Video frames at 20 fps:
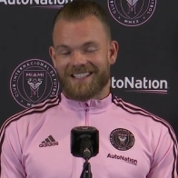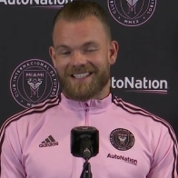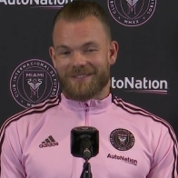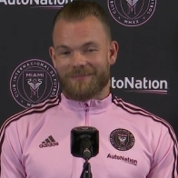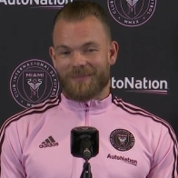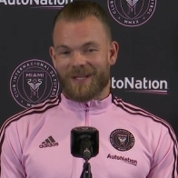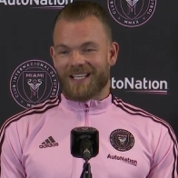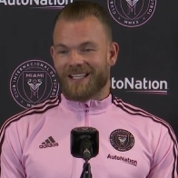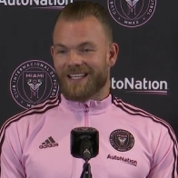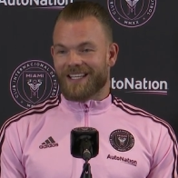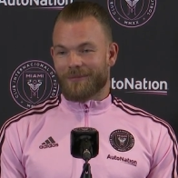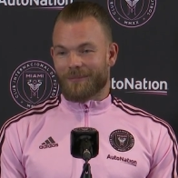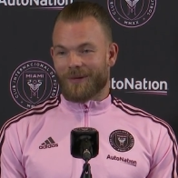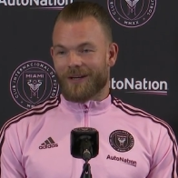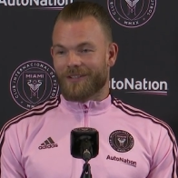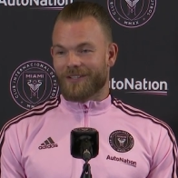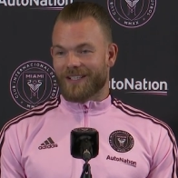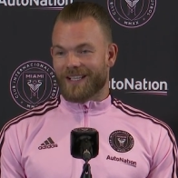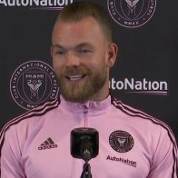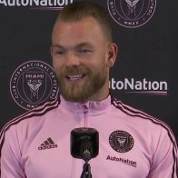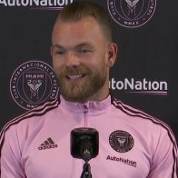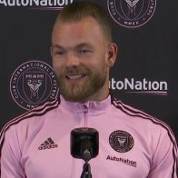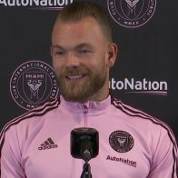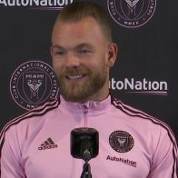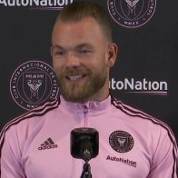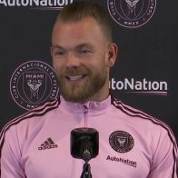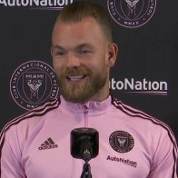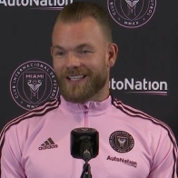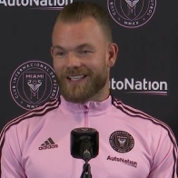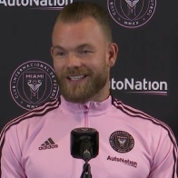mainly about that,
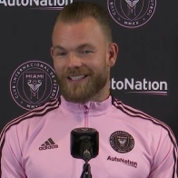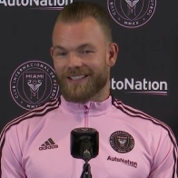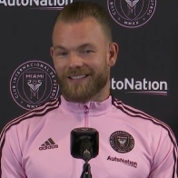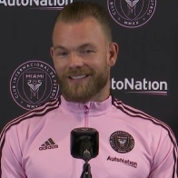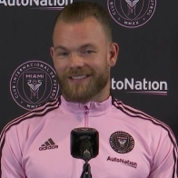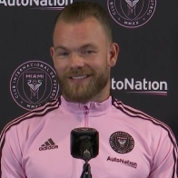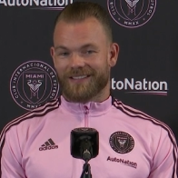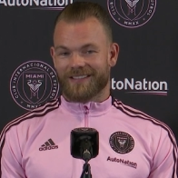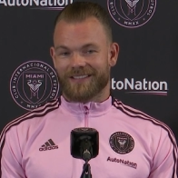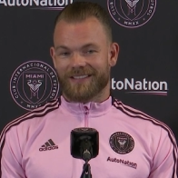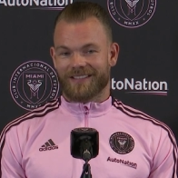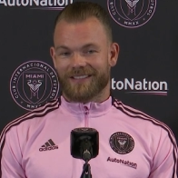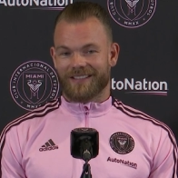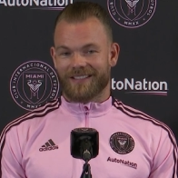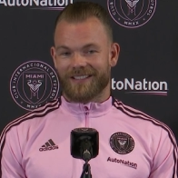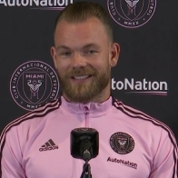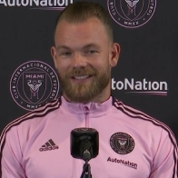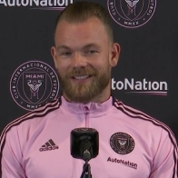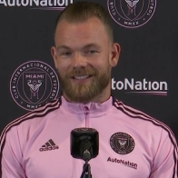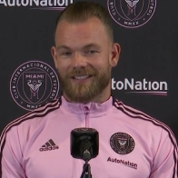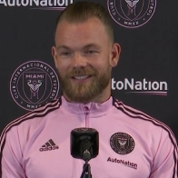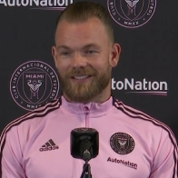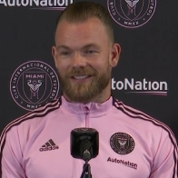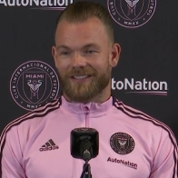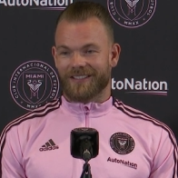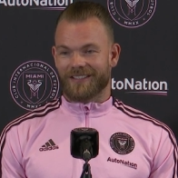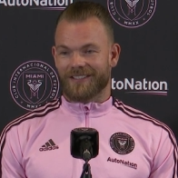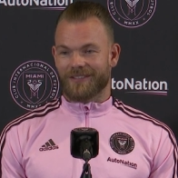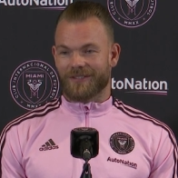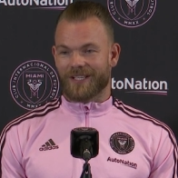and
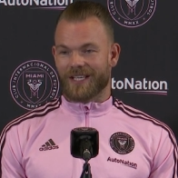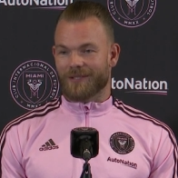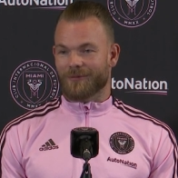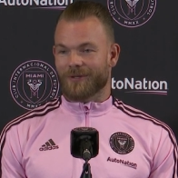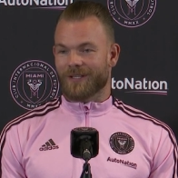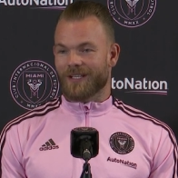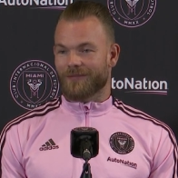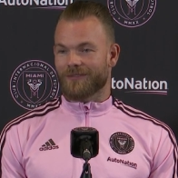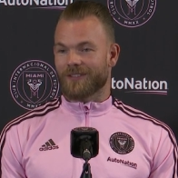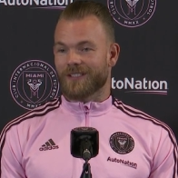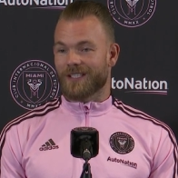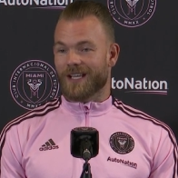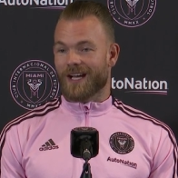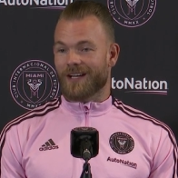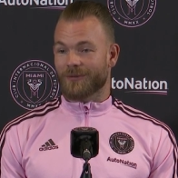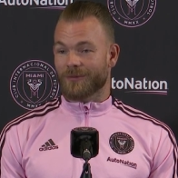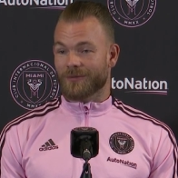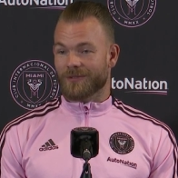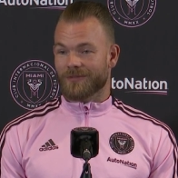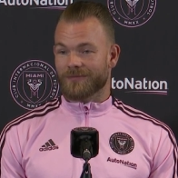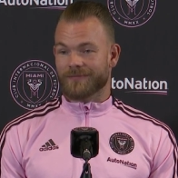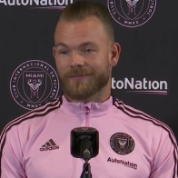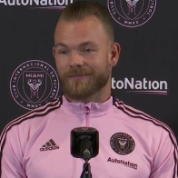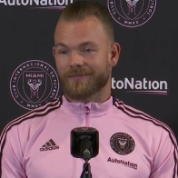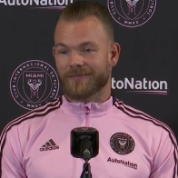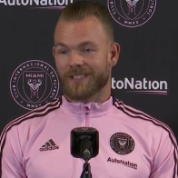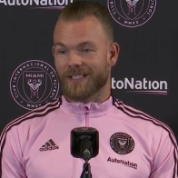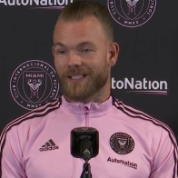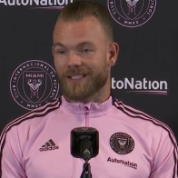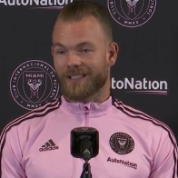you get rid of the doubt,
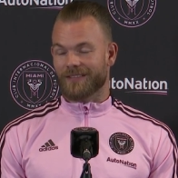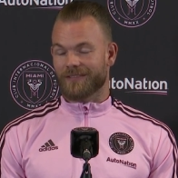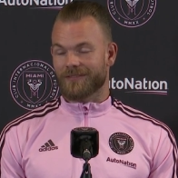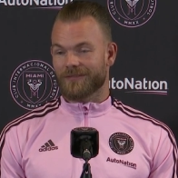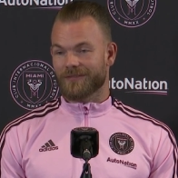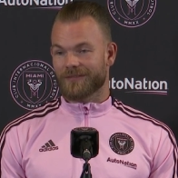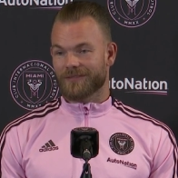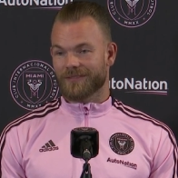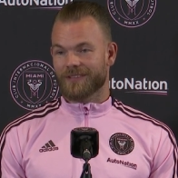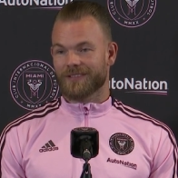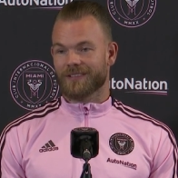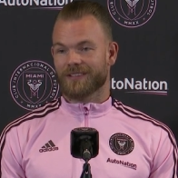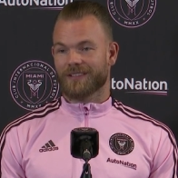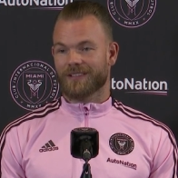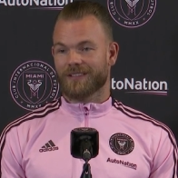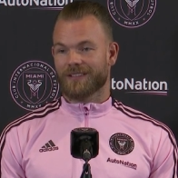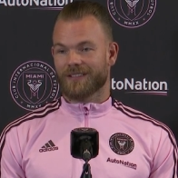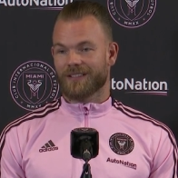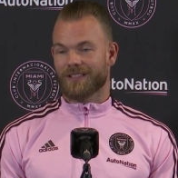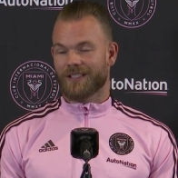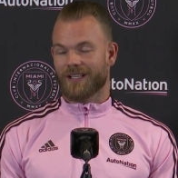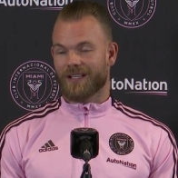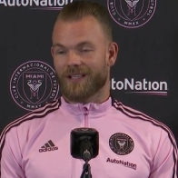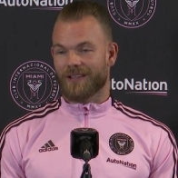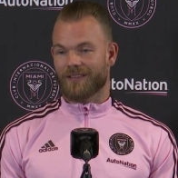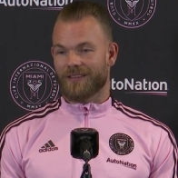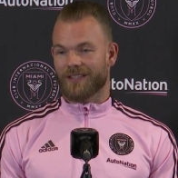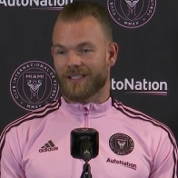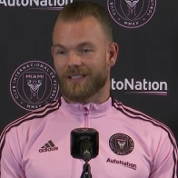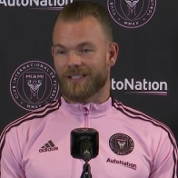and I
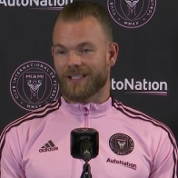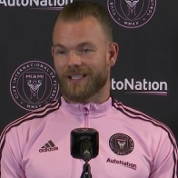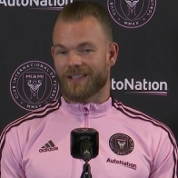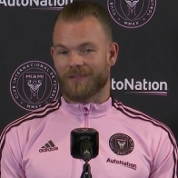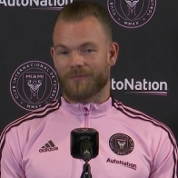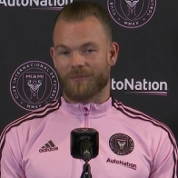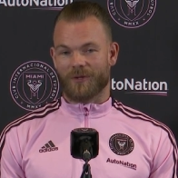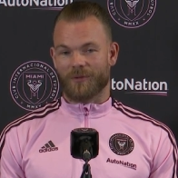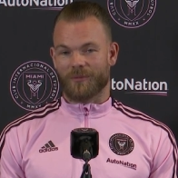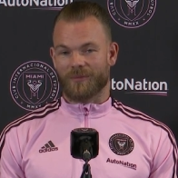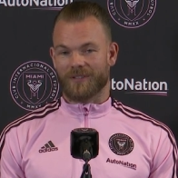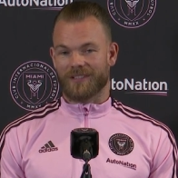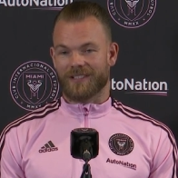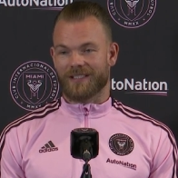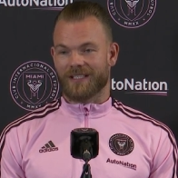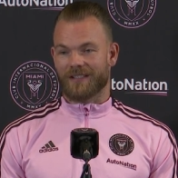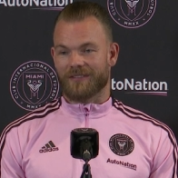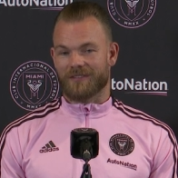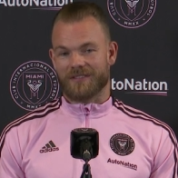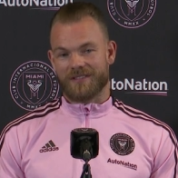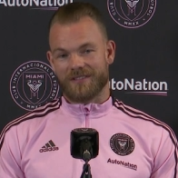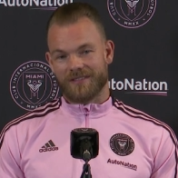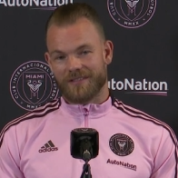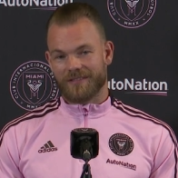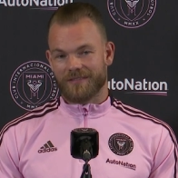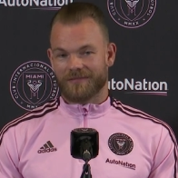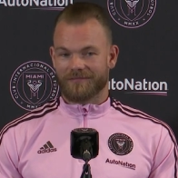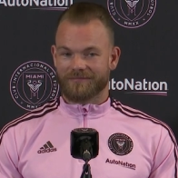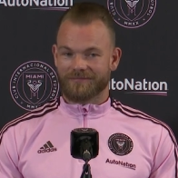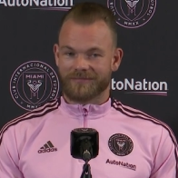think at the moment there is
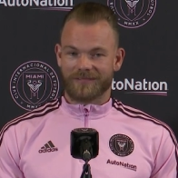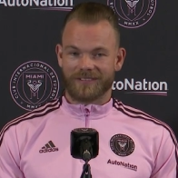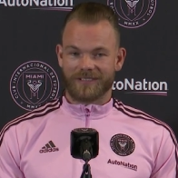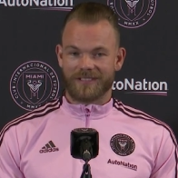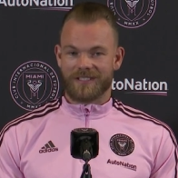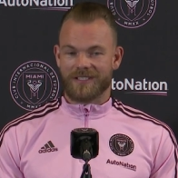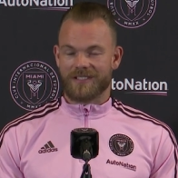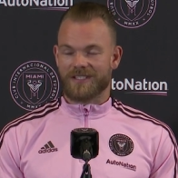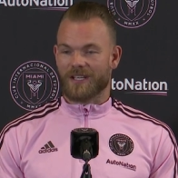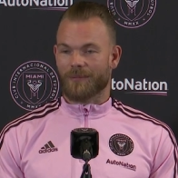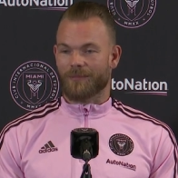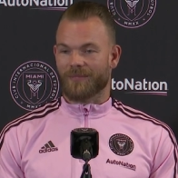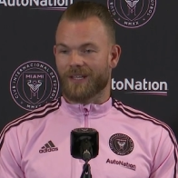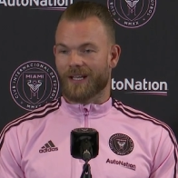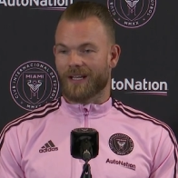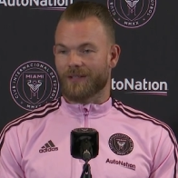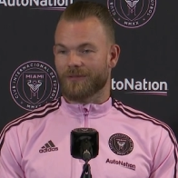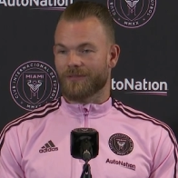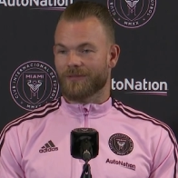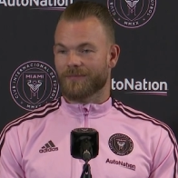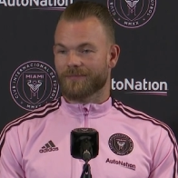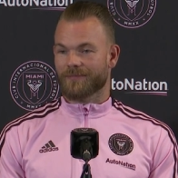some doubt.